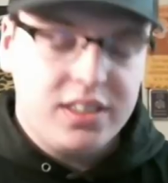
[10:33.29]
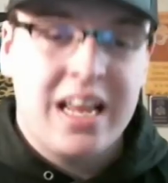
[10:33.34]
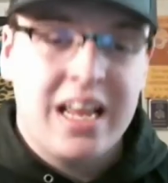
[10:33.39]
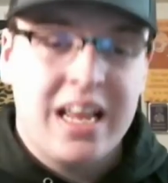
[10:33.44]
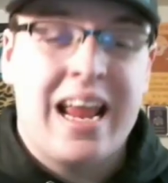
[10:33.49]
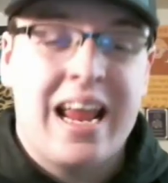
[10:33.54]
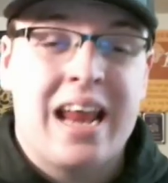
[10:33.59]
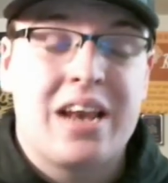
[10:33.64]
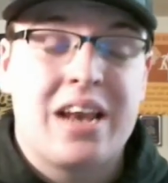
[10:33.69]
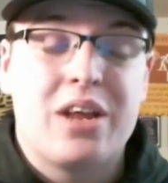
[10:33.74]

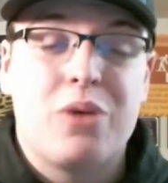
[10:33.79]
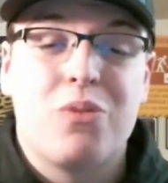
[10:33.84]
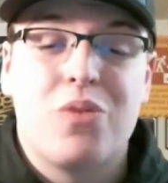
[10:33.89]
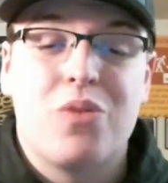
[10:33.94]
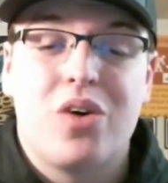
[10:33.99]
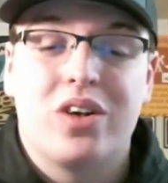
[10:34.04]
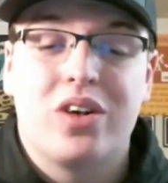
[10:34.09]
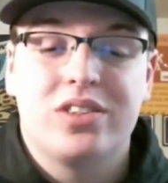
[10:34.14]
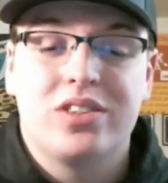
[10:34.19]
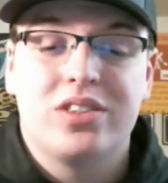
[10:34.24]
and he
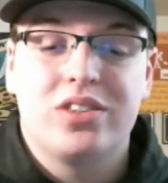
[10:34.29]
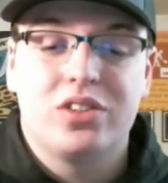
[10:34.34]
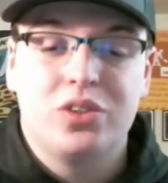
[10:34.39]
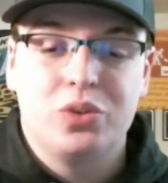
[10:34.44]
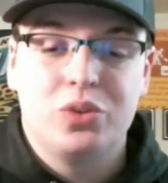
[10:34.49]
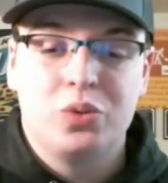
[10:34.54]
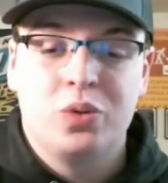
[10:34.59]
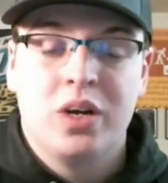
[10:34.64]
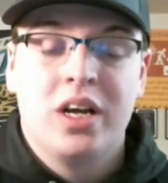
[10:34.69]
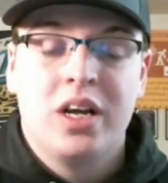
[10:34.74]
wants
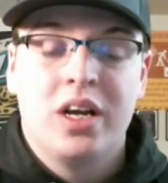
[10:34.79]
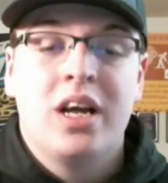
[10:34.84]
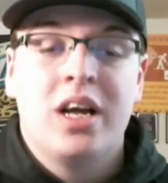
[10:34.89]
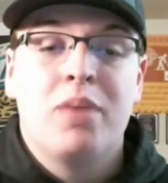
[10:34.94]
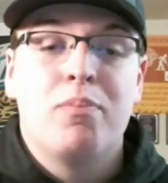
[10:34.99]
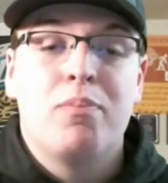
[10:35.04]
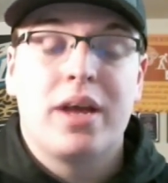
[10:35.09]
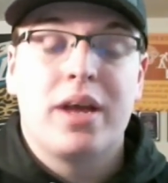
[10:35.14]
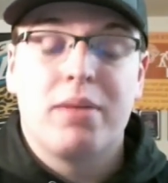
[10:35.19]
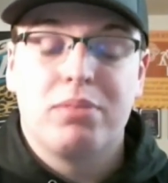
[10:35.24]
to
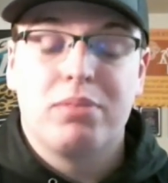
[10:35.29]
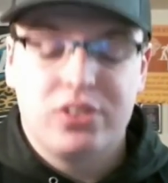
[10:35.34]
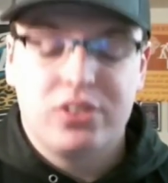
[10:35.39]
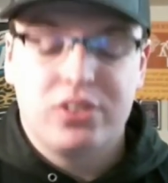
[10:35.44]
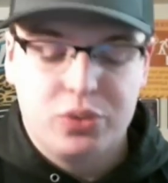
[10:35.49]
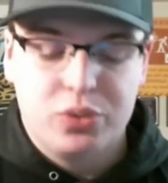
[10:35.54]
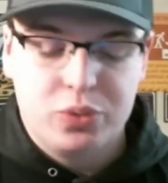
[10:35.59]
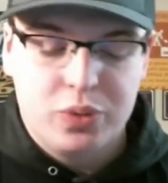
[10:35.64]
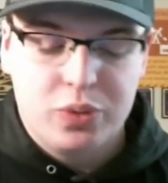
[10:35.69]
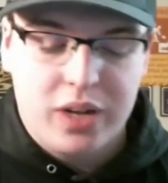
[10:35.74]
be able
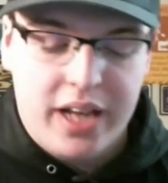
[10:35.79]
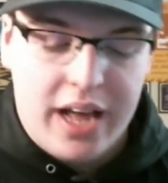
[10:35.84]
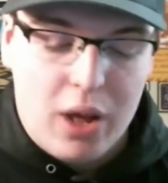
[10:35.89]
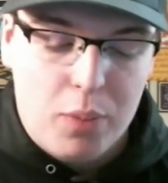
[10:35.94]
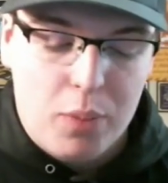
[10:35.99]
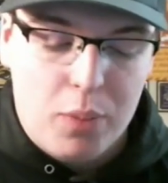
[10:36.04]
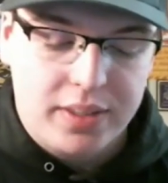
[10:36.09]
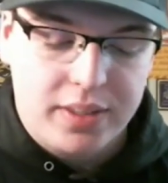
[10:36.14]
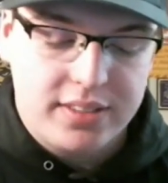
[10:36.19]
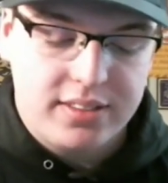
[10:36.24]
to
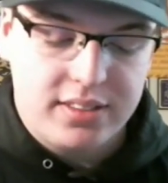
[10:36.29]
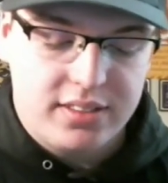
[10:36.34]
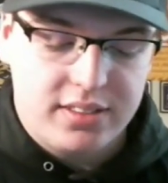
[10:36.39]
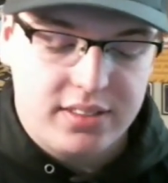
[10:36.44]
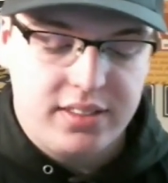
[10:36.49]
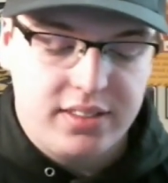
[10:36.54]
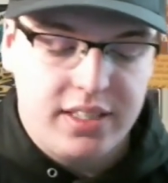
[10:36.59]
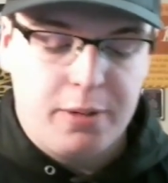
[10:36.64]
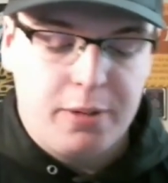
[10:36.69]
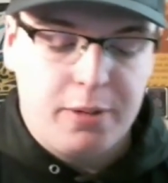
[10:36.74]
help it
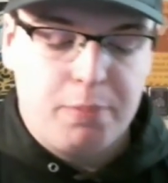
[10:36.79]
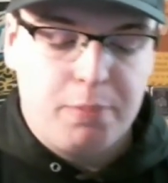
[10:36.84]
succeed.